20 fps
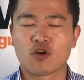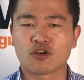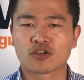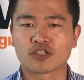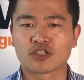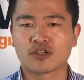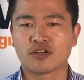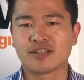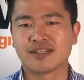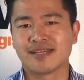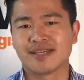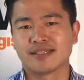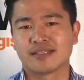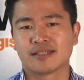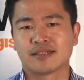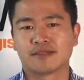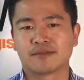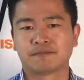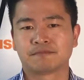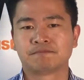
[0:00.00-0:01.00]
consolidated.
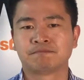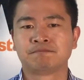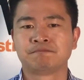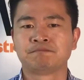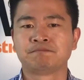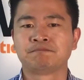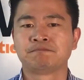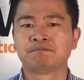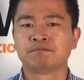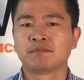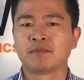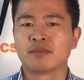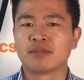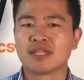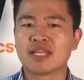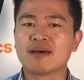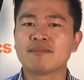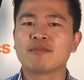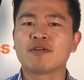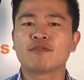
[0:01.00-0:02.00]

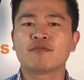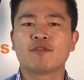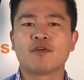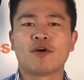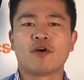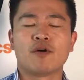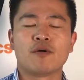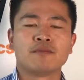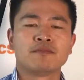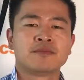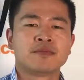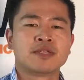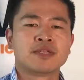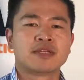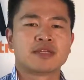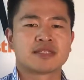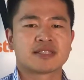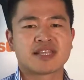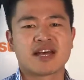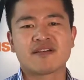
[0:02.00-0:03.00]
Number 4,
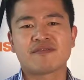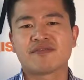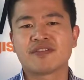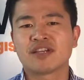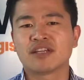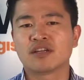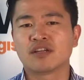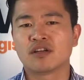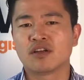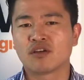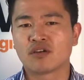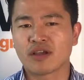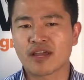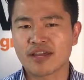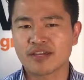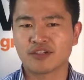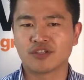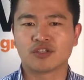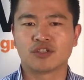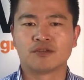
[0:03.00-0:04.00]
a staffing
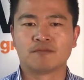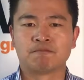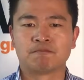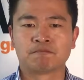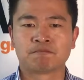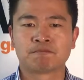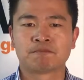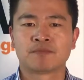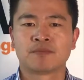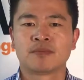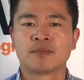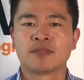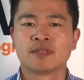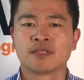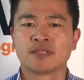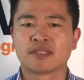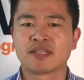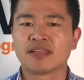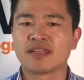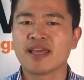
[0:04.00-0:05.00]
location.
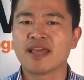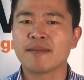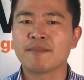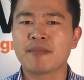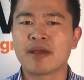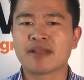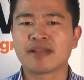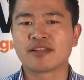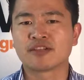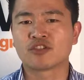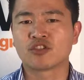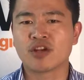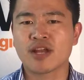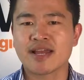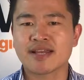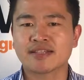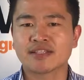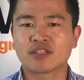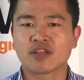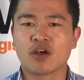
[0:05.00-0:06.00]
The name and
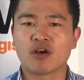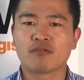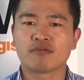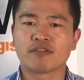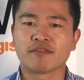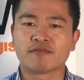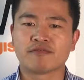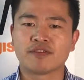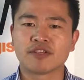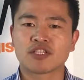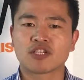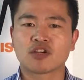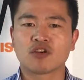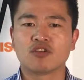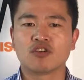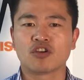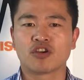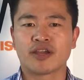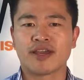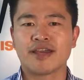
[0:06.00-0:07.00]
address of the physical
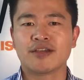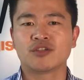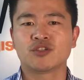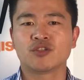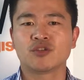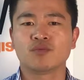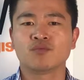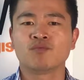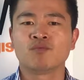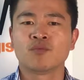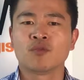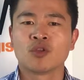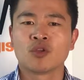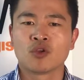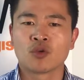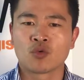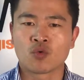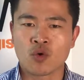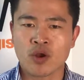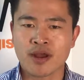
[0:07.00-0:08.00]
location
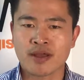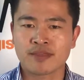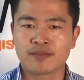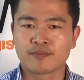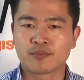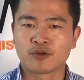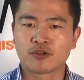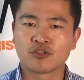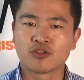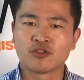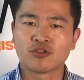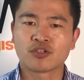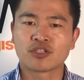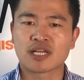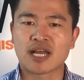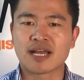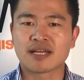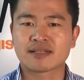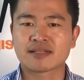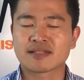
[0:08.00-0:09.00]
where the produce
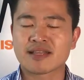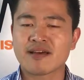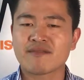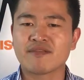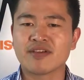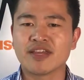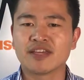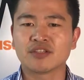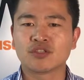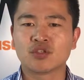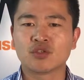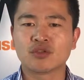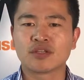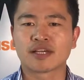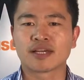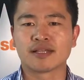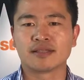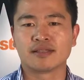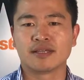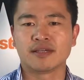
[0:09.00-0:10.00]
are stuffed into the
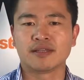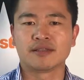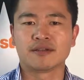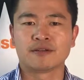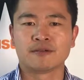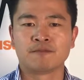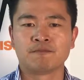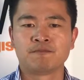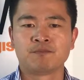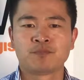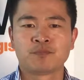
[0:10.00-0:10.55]
container.